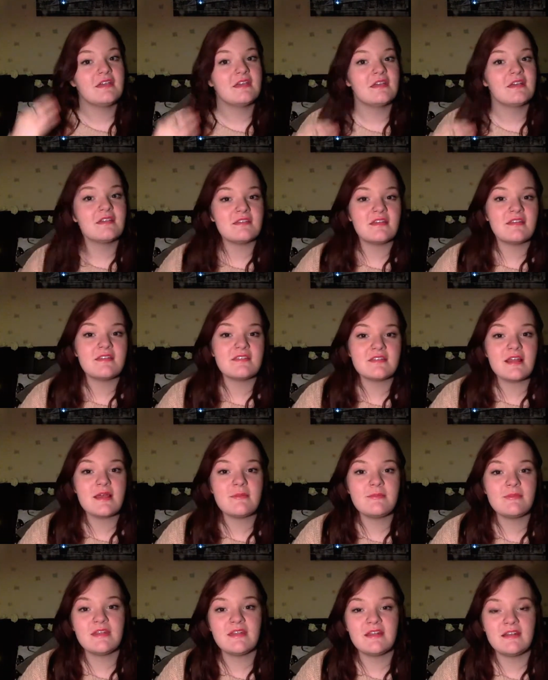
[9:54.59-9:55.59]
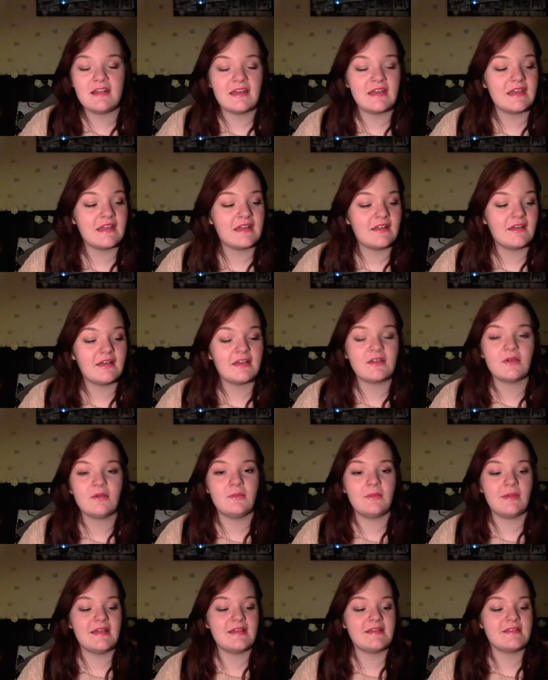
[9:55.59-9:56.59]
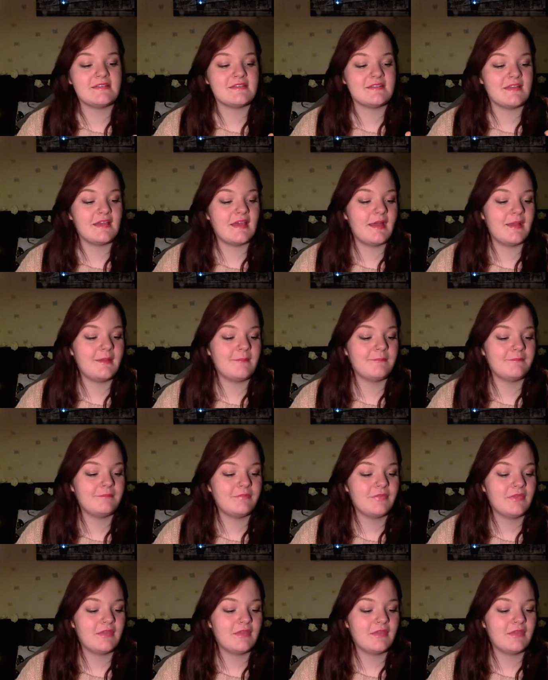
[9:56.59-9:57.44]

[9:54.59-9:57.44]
because I slept in late, like always. I